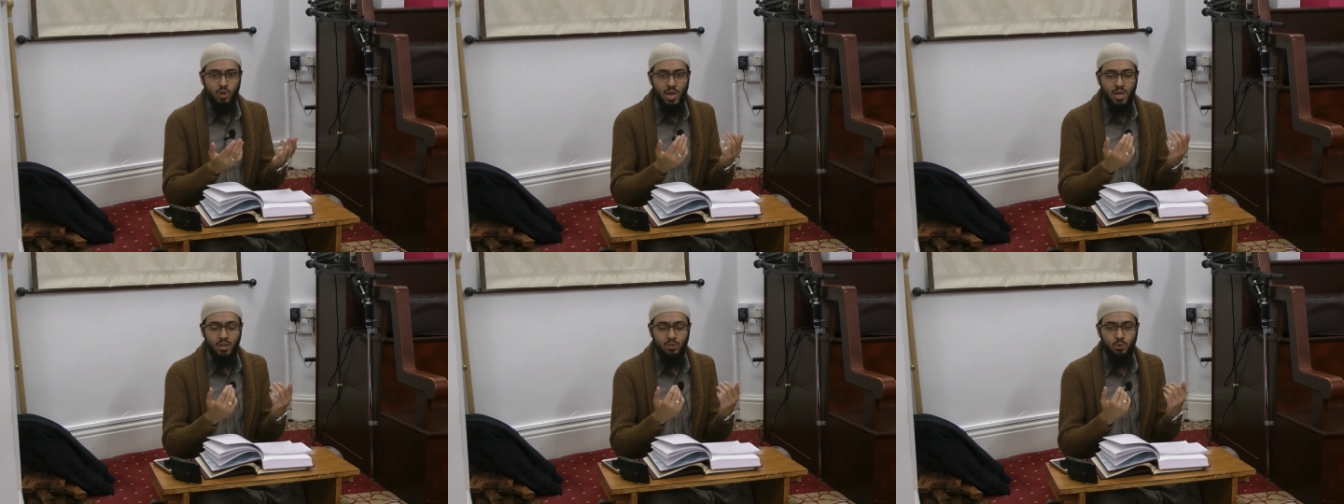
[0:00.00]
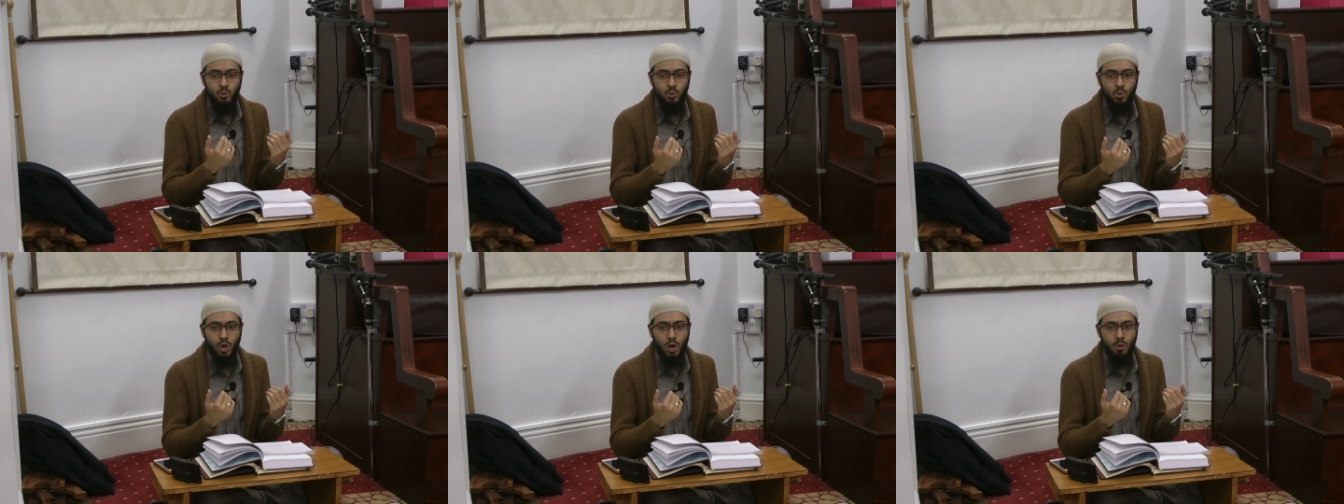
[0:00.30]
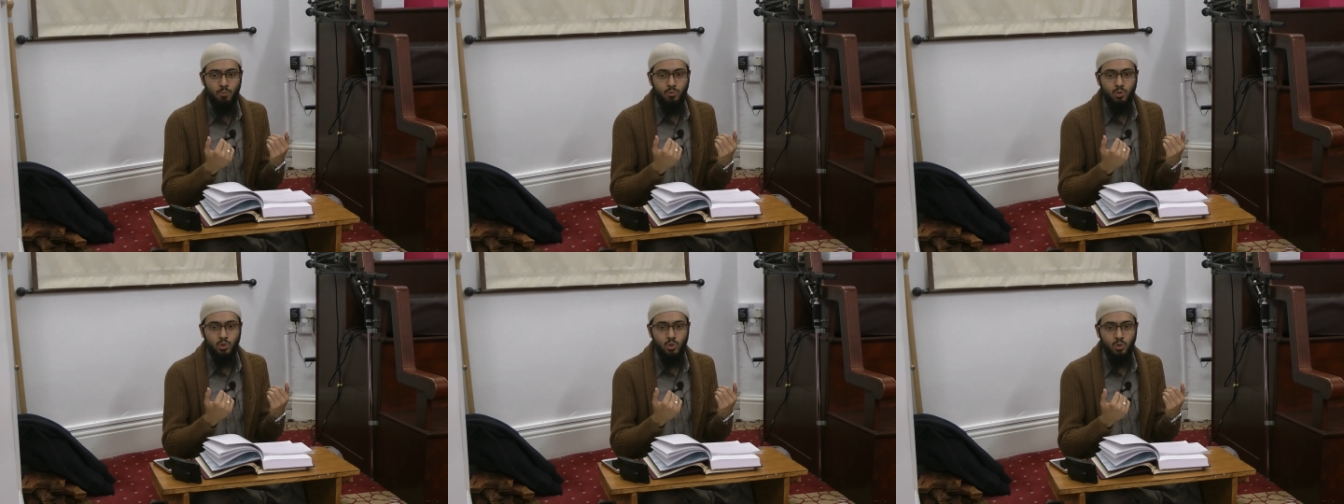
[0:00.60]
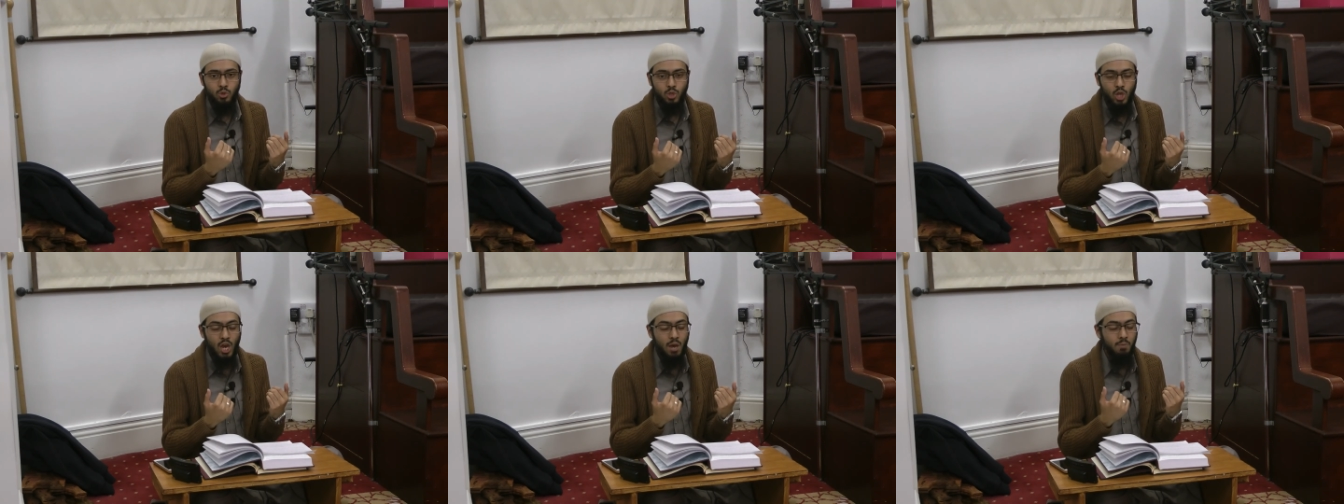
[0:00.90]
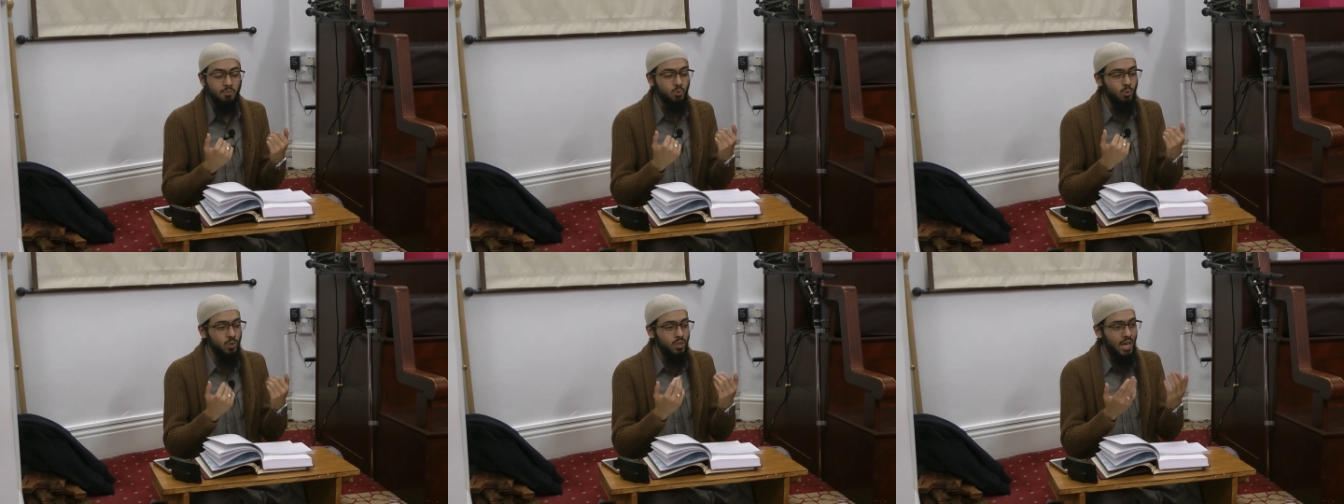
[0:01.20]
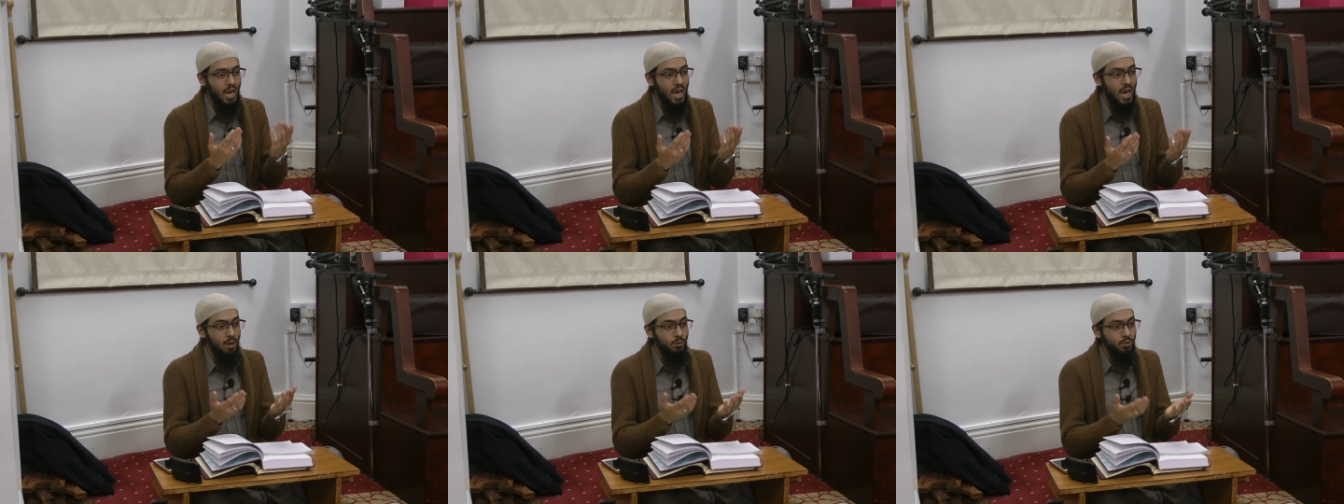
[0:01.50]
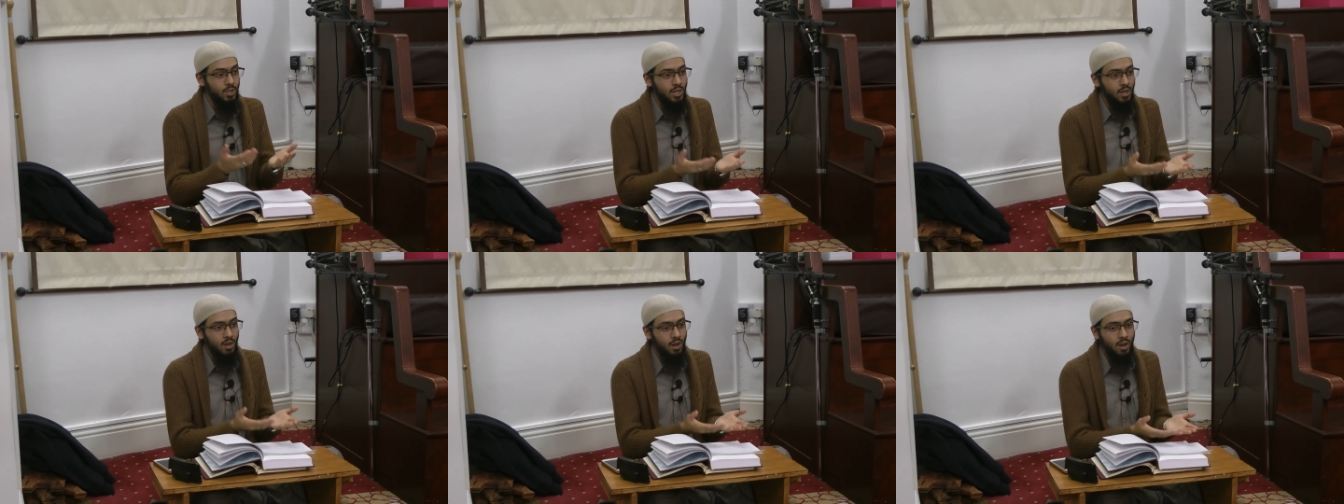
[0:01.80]
trying to come to terms with how
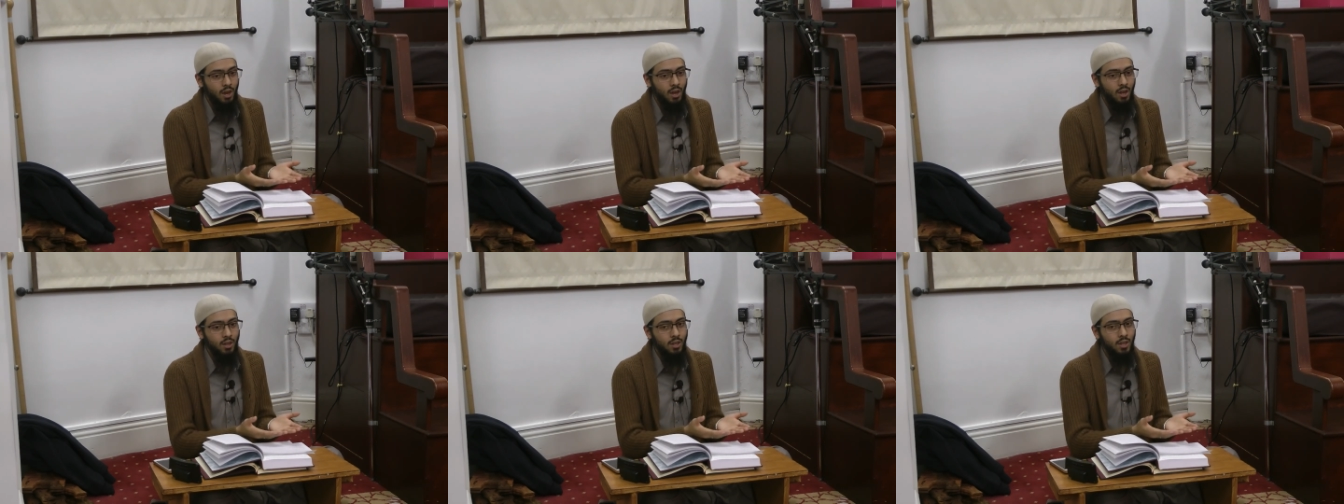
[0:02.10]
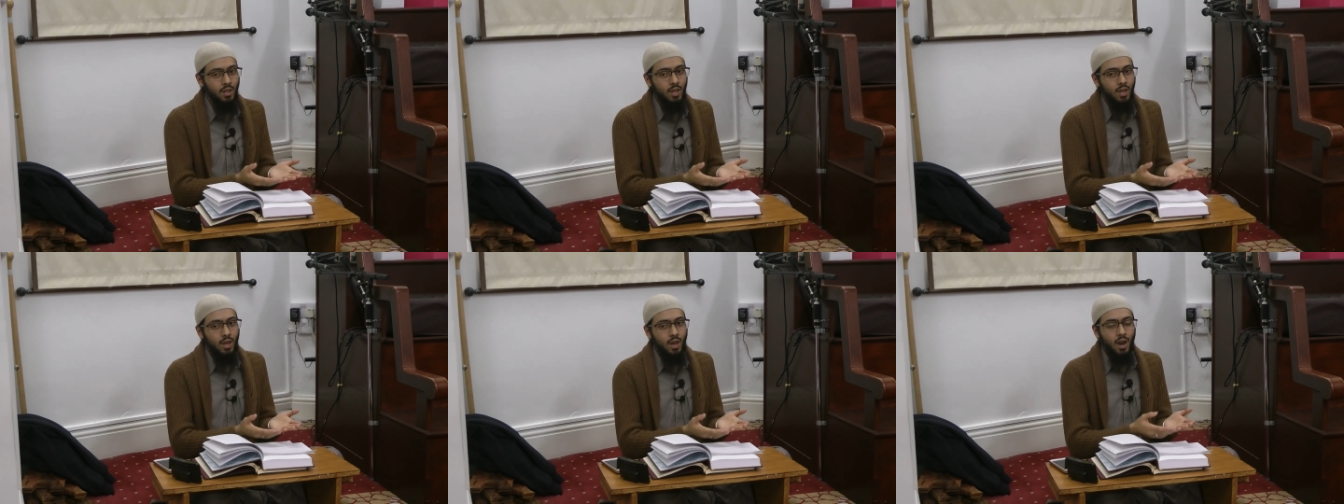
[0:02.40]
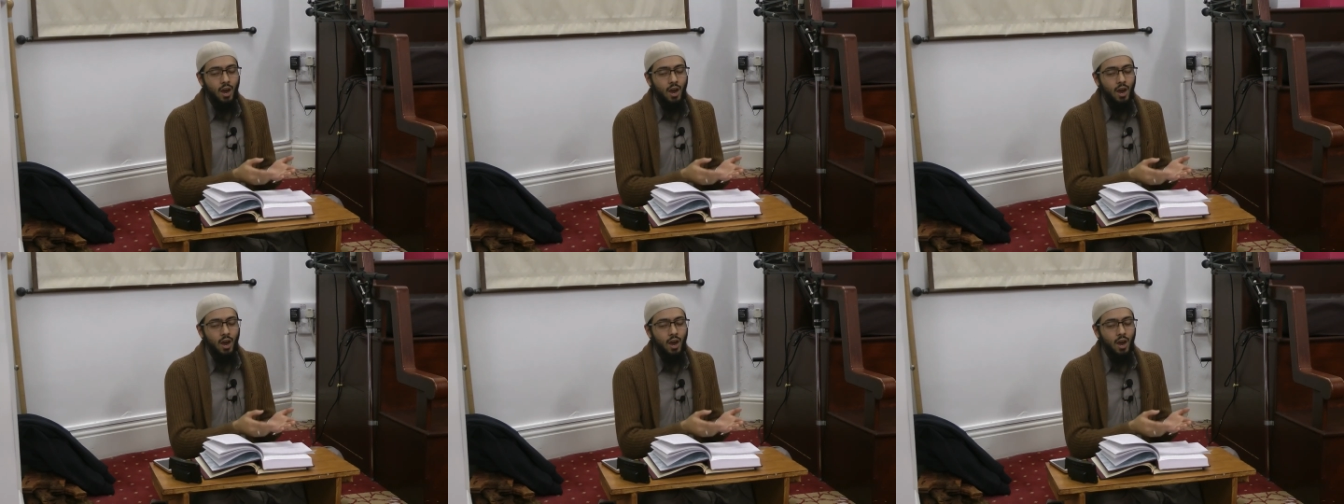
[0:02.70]
they are